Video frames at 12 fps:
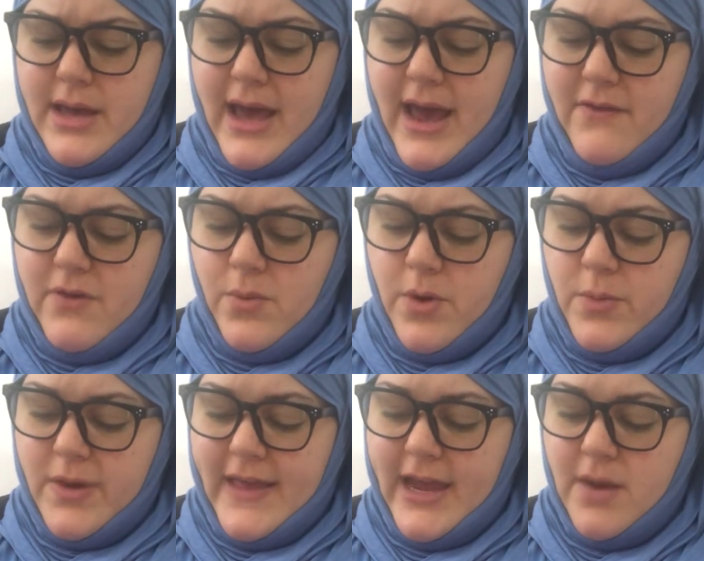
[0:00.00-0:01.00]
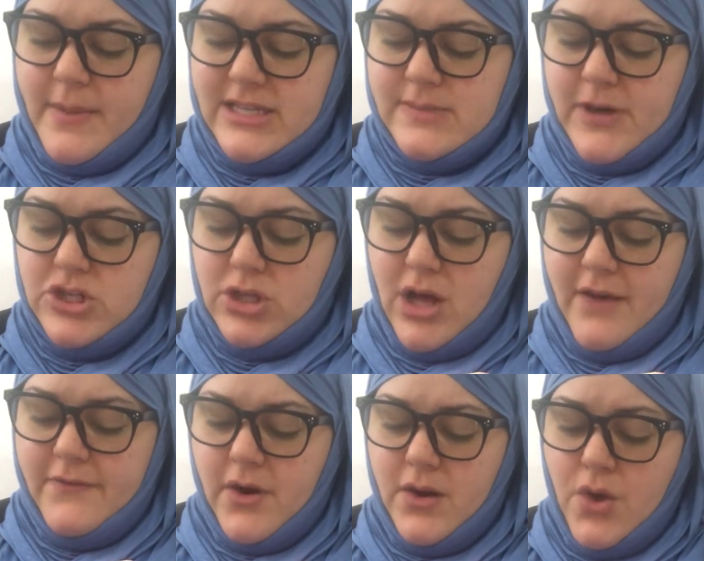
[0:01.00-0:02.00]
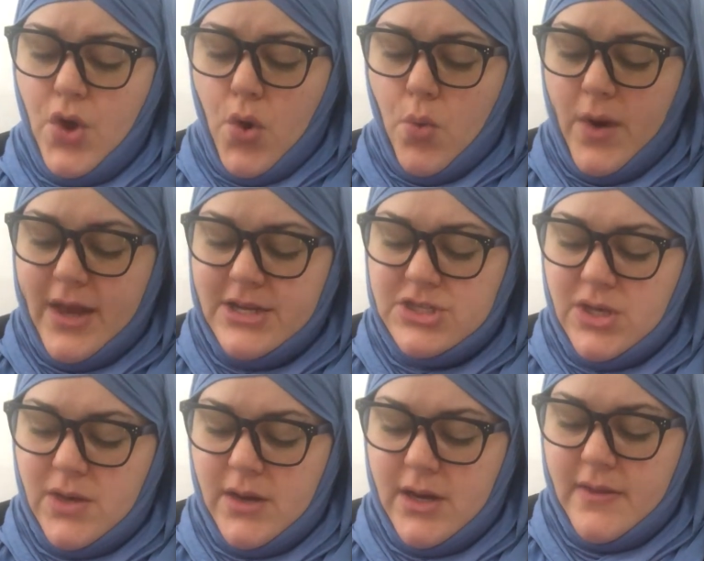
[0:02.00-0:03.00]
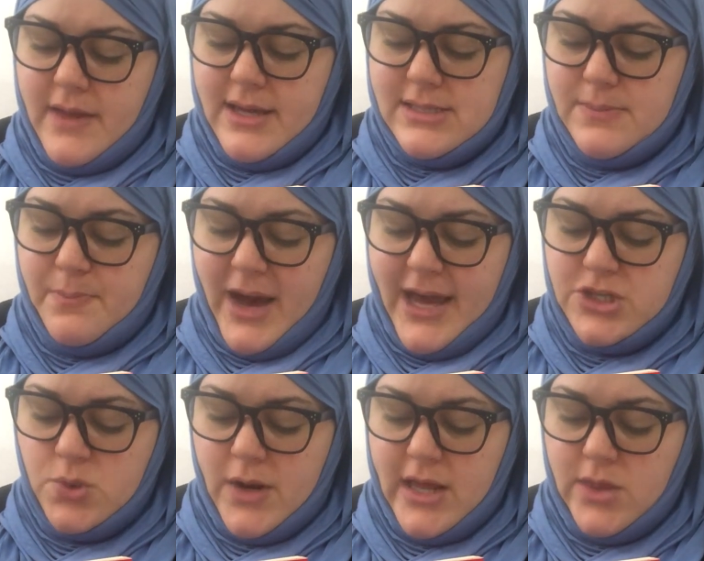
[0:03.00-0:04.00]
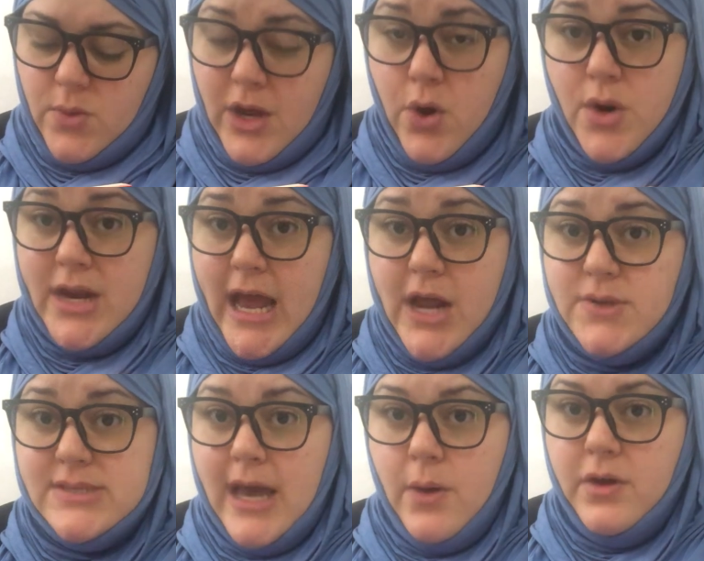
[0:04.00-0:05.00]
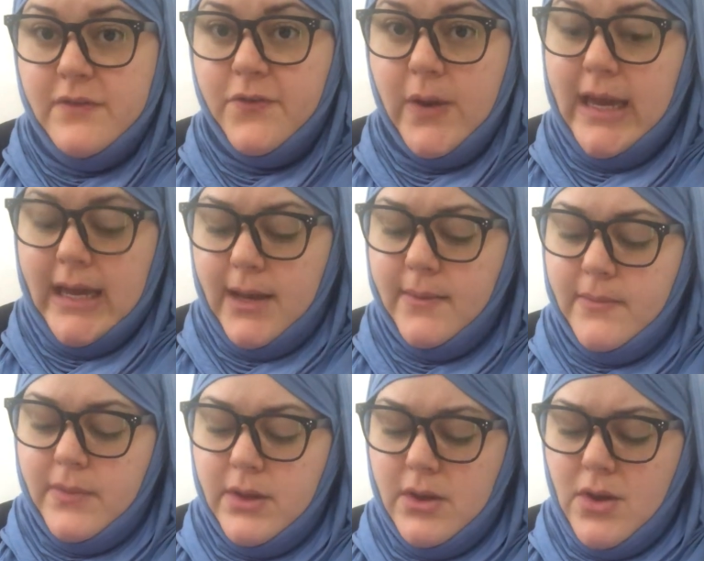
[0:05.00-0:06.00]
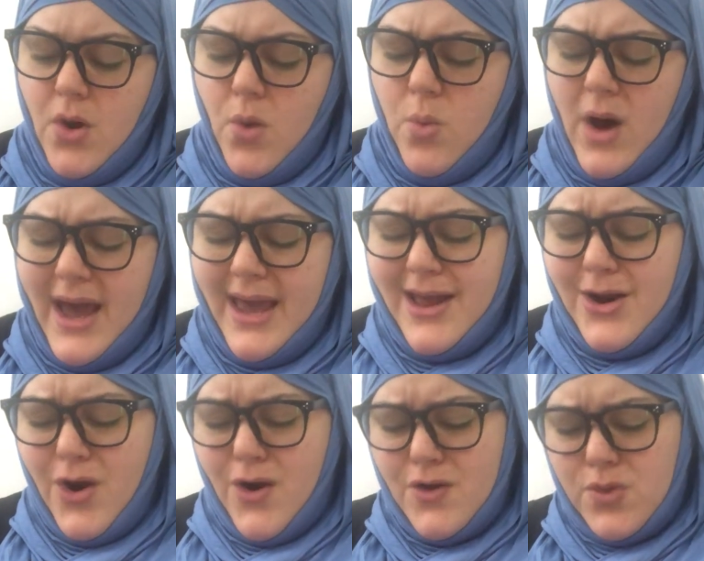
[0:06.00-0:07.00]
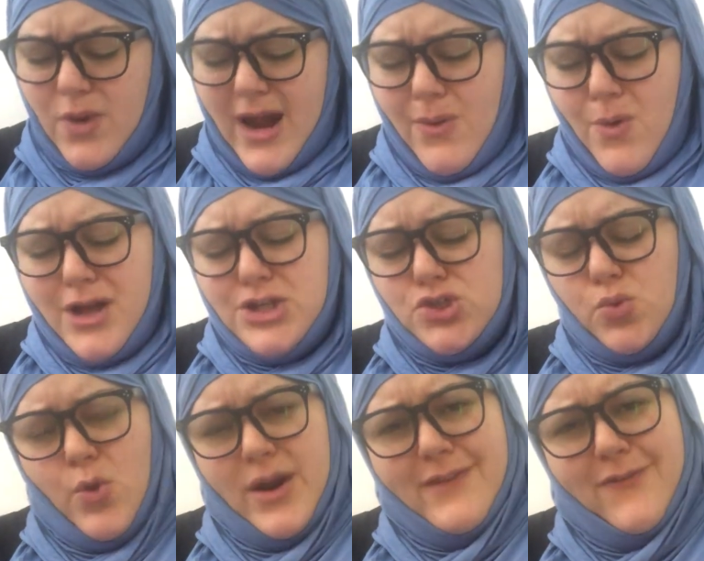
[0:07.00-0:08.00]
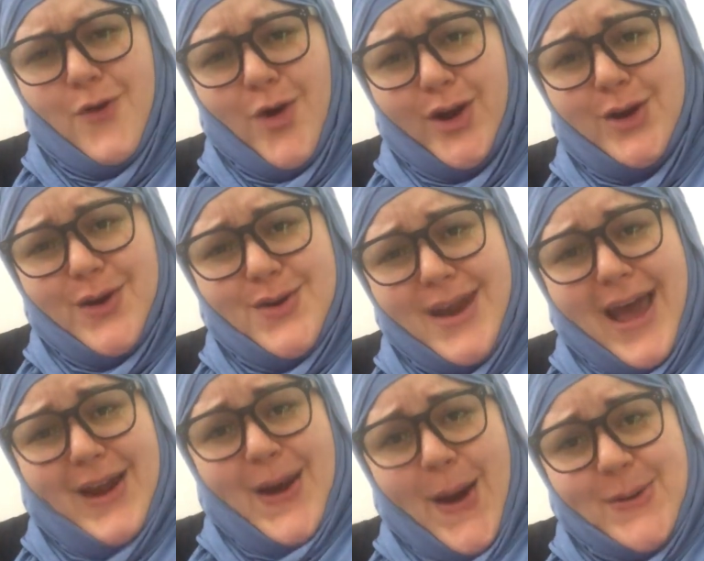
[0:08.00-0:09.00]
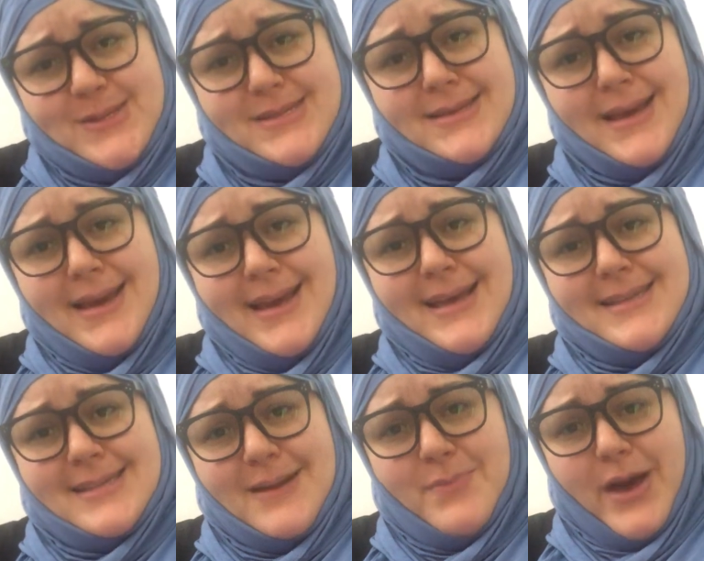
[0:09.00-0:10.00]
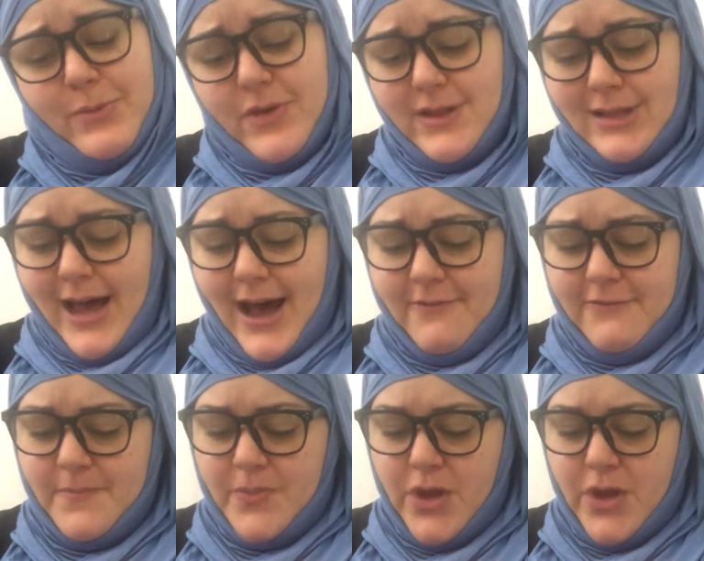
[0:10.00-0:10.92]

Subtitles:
Everyone when they hear my special offer. Wait until you hear this. Buy 23 cornettos, get one free. Why on earth would I want 24 cornettos? Said Ben with a laugh.